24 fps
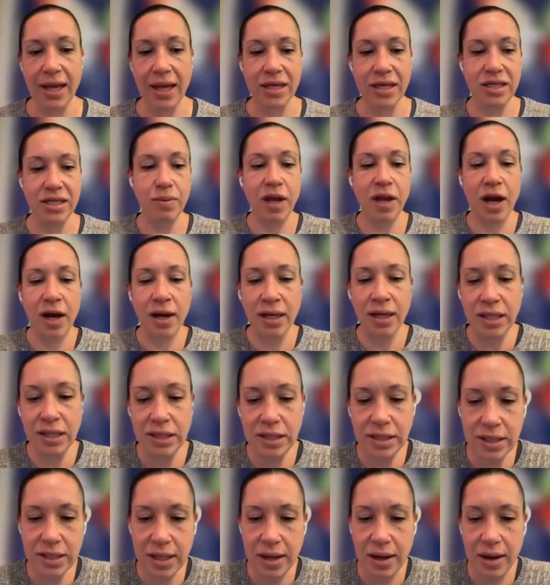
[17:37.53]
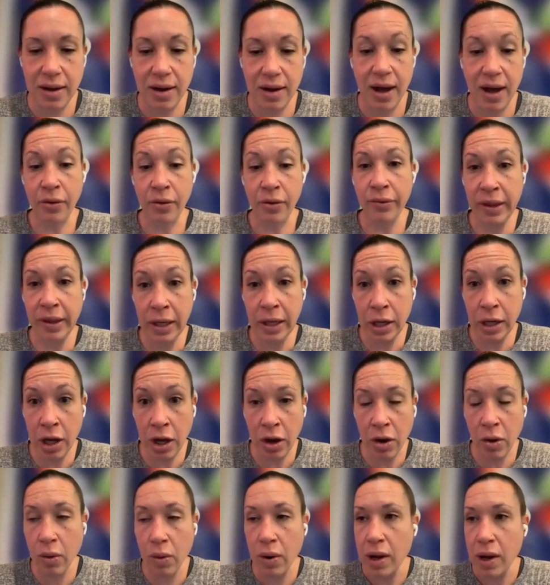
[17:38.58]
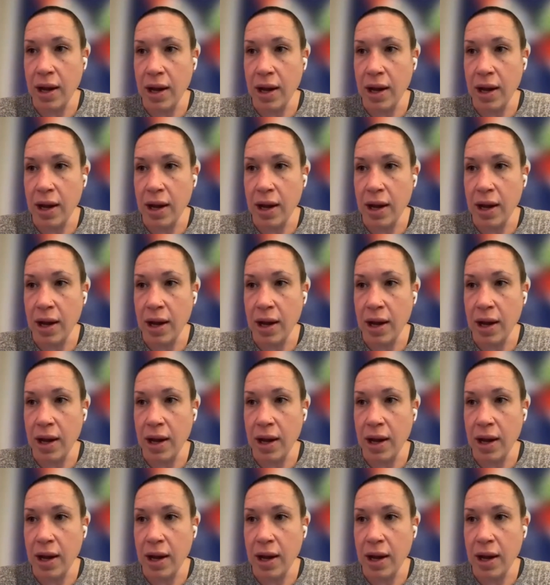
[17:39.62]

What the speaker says: And to be honest, I don't really know.